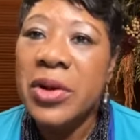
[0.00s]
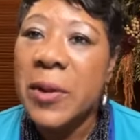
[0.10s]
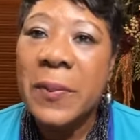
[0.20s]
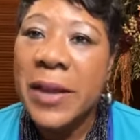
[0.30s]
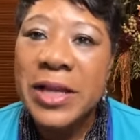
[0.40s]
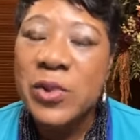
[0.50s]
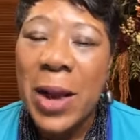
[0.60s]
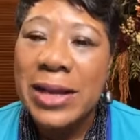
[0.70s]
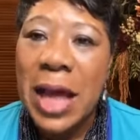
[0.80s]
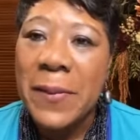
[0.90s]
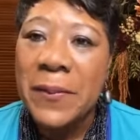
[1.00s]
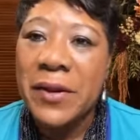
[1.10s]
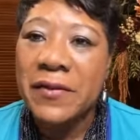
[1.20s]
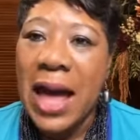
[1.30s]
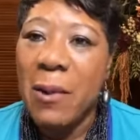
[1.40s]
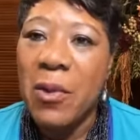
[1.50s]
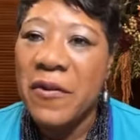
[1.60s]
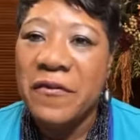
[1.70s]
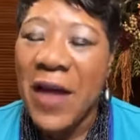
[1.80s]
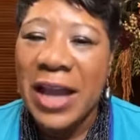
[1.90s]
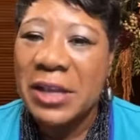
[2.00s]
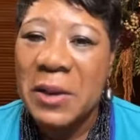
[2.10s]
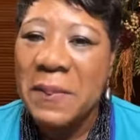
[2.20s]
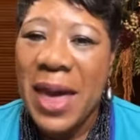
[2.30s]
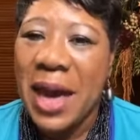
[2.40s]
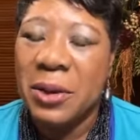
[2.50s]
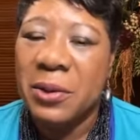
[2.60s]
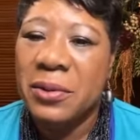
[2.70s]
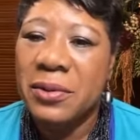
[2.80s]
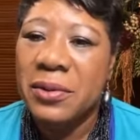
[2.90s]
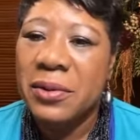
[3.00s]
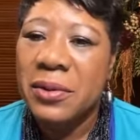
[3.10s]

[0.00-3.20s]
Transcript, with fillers: We're in a place right now, people of God, where we're fighting a battle.